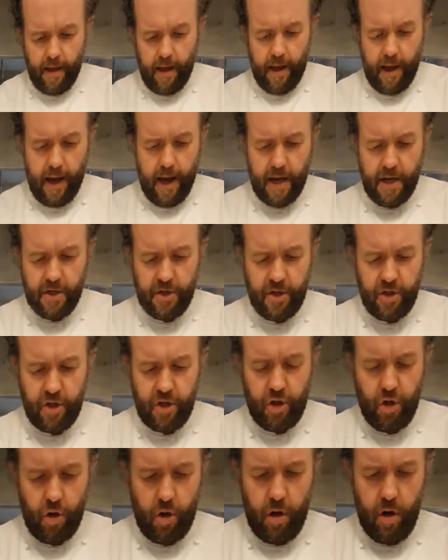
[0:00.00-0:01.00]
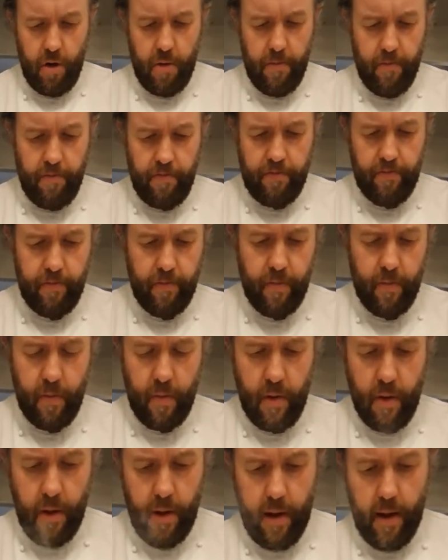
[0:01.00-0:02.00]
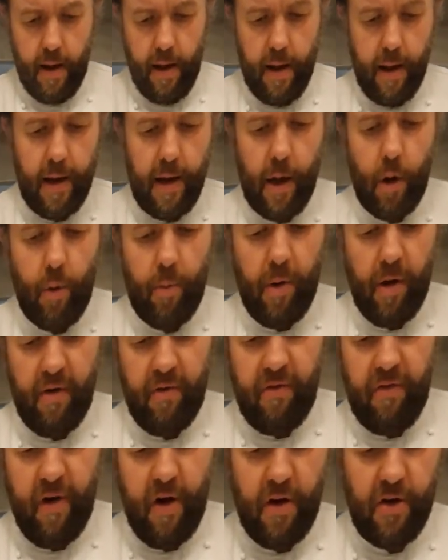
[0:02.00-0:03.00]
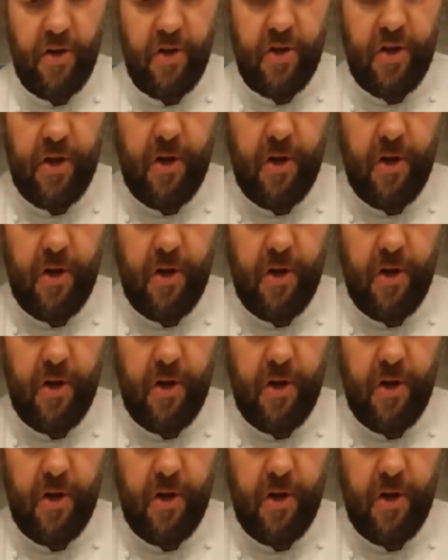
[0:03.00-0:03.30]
add it to your chocolate. A little bit at first,